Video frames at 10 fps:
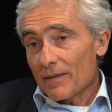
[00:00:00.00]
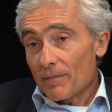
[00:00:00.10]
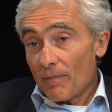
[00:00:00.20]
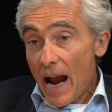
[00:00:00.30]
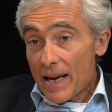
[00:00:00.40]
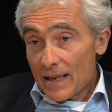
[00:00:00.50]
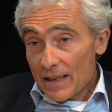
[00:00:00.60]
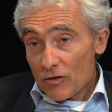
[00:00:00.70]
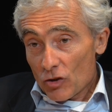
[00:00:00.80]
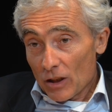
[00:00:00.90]

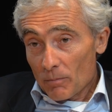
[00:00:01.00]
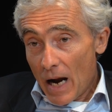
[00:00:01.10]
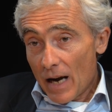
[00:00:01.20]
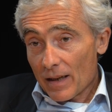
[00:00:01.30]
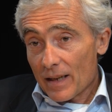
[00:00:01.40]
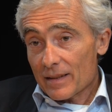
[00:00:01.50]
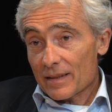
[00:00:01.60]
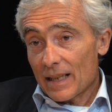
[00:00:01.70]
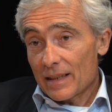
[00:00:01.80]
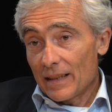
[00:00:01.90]
financial
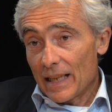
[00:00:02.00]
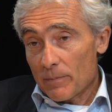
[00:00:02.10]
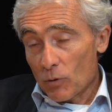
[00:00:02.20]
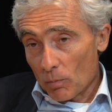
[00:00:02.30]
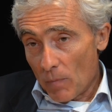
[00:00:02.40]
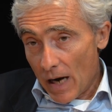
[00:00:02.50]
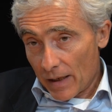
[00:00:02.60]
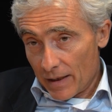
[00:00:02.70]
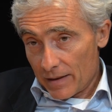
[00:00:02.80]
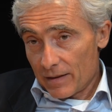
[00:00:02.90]
markets and labor
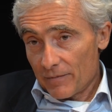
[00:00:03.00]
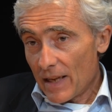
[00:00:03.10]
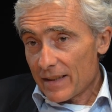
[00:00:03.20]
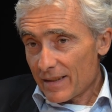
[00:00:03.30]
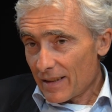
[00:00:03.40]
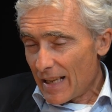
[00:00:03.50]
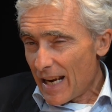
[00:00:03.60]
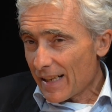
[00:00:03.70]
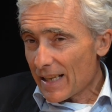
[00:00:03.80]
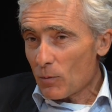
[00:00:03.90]
markets. That's an area